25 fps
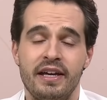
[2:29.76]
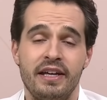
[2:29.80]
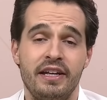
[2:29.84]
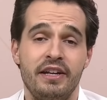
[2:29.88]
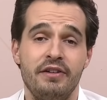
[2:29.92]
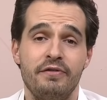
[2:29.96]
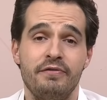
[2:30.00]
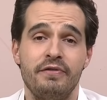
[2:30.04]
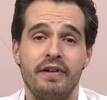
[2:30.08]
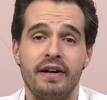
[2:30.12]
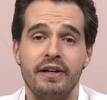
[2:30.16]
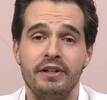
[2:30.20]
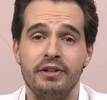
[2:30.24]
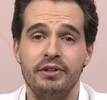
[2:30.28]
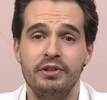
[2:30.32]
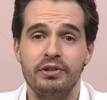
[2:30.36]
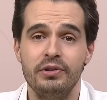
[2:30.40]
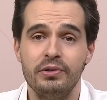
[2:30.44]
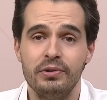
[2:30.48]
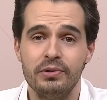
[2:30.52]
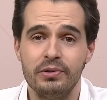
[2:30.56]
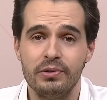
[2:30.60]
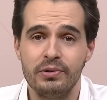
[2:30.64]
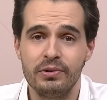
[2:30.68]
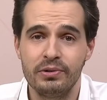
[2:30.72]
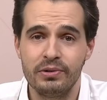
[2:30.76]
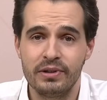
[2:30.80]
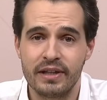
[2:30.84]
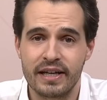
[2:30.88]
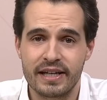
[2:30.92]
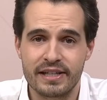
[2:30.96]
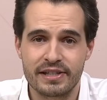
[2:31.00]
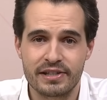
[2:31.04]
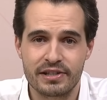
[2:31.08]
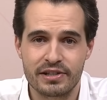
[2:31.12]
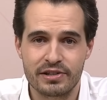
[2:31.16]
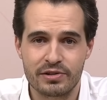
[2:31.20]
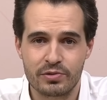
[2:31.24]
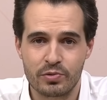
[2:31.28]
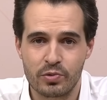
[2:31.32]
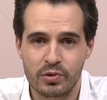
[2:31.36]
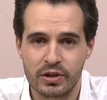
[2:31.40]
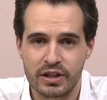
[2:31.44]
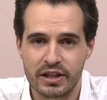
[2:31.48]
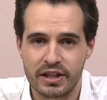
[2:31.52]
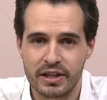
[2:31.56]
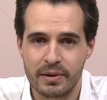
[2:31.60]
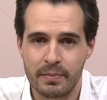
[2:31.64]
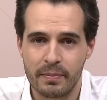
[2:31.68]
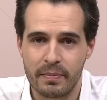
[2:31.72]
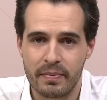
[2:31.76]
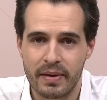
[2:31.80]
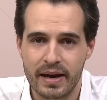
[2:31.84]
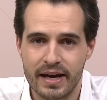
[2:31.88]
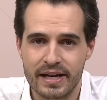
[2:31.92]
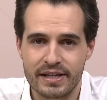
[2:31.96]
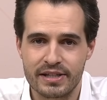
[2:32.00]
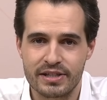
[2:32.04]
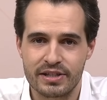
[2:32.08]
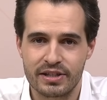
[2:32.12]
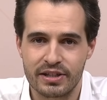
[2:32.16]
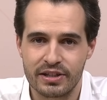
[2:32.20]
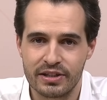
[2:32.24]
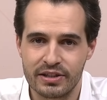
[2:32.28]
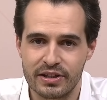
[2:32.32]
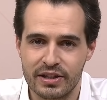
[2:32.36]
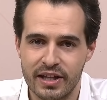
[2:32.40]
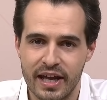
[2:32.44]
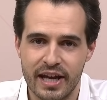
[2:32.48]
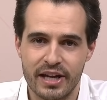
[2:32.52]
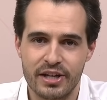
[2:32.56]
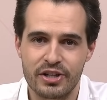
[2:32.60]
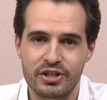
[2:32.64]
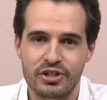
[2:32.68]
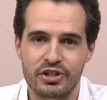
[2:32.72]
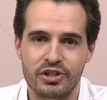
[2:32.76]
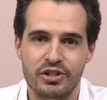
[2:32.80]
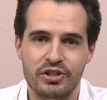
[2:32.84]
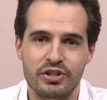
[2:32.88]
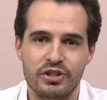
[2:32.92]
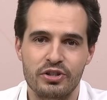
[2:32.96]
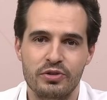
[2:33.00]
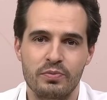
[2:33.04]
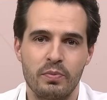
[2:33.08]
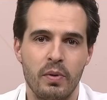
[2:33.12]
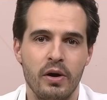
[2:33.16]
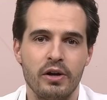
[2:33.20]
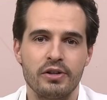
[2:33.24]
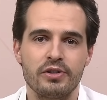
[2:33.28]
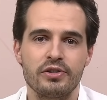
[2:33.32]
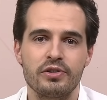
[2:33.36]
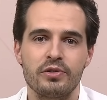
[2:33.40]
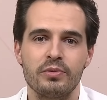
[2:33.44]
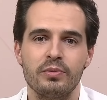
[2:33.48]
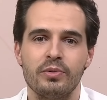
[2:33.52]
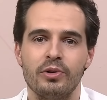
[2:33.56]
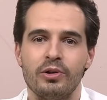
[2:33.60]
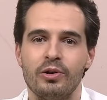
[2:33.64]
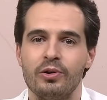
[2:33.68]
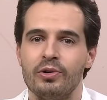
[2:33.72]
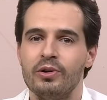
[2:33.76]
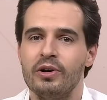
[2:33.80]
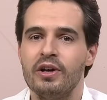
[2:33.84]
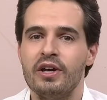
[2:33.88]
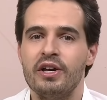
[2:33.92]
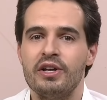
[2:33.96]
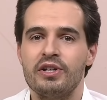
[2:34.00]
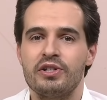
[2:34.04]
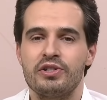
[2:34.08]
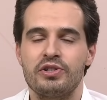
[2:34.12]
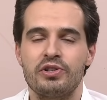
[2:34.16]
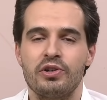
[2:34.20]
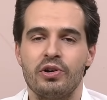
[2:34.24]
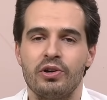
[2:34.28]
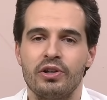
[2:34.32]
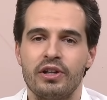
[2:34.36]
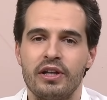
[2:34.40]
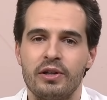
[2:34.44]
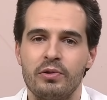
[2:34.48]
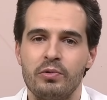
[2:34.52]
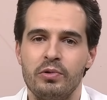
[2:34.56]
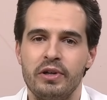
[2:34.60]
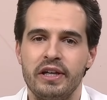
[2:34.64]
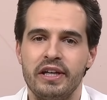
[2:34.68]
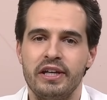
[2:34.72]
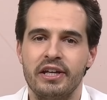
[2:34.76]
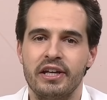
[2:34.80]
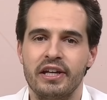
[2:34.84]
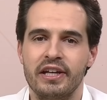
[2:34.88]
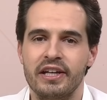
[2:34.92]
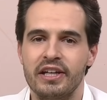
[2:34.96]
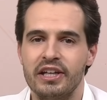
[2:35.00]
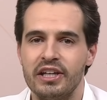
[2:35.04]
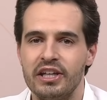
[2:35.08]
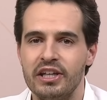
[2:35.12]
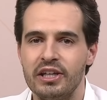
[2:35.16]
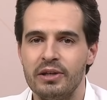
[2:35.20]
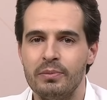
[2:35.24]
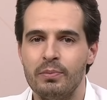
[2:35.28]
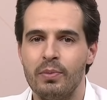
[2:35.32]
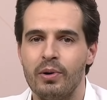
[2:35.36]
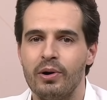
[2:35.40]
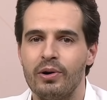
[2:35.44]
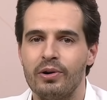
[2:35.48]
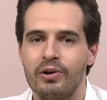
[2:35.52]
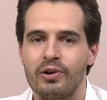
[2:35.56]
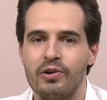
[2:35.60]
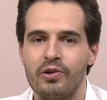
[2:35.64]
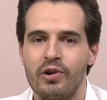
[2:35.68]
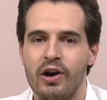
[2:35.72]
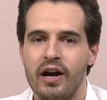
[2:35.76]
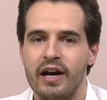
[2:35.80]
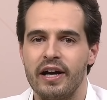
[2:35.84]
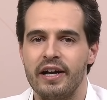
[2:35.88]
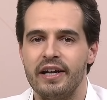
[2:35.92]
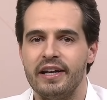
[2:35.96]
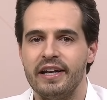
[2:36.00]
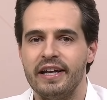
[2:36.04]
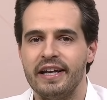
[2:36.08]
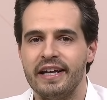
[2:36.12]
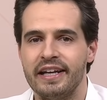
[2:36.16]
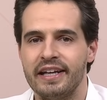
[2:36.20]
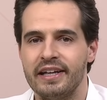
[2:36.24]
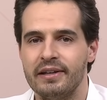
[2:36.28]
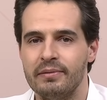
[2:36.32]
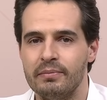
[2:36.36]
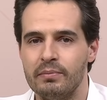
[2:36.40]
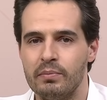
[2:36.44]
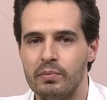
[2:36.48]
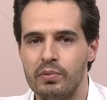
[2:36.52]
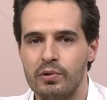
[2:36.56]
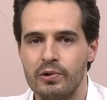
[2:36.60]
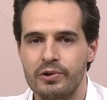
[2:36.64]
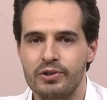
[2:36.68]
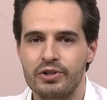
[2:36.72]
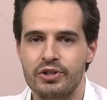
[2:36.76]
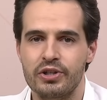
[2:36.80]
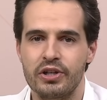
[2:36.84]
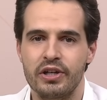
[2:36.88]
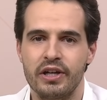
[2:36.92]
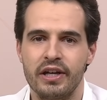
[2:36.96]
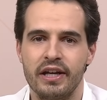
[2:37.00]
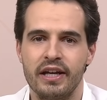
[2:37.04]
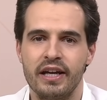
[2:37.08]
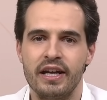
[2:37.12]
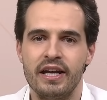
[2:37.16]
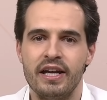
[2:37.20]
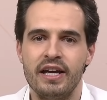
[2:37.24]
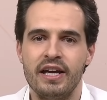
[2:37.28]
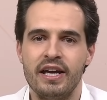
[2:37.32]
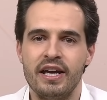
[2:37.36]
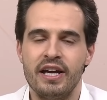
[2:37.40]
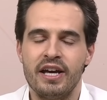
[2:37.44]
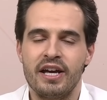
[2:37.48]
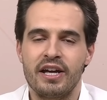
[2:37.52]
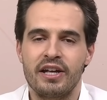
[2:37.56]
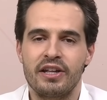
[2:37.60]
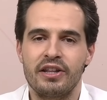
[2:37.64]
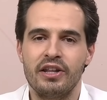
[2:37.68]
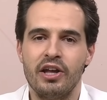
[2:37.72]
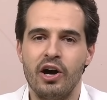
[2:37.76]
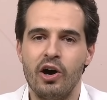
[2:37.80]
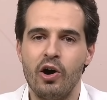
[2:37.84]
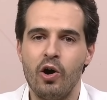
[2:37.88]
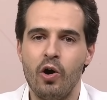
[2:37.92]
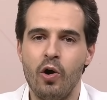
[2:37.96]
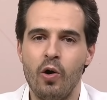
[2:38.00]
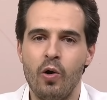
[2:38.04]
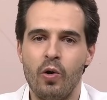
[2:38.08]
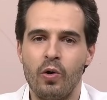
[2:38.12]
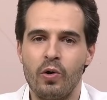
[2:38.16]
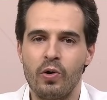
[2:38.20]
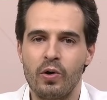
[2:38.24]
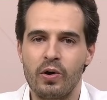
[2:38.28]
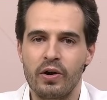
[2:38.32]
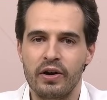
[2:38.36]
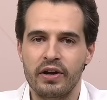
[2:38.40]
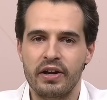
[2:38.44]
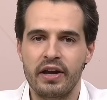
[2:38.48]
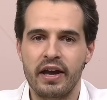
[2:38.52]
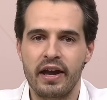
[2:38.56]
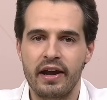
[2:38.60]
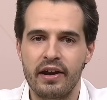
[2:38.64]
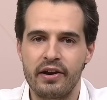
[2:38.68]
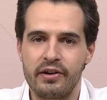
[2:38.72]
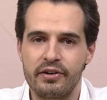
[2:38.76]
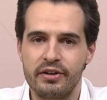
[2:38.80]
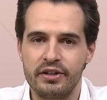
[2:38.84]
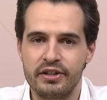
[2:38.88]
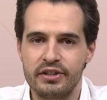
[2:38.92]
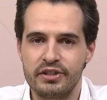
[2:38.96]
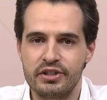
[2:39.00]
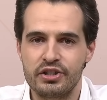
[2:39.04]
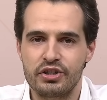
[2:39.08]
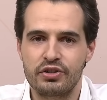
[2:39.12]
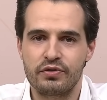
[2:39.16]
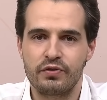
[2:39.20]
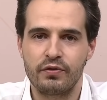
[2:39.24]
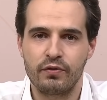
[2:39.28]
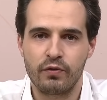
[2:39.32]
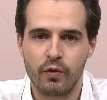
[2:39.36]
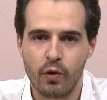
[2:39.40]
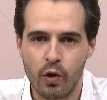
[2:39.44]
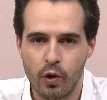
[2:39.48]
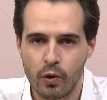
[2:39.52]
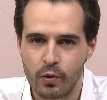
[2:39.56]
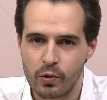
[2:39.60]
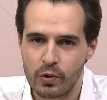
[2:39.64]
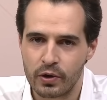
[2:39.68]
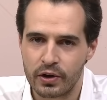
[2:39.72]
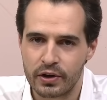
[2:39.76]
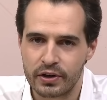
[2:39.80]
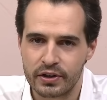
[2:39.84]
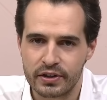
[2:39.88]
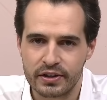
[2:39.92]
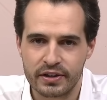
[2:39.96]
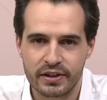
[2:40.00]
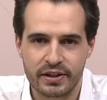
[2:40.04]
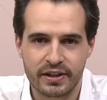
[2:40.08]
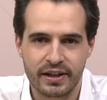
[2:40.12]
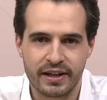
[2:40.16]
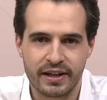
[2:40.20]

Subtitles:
And if I do, this is with the best intentions possible so that we can keep on grinding and pushing the whole carriage forward.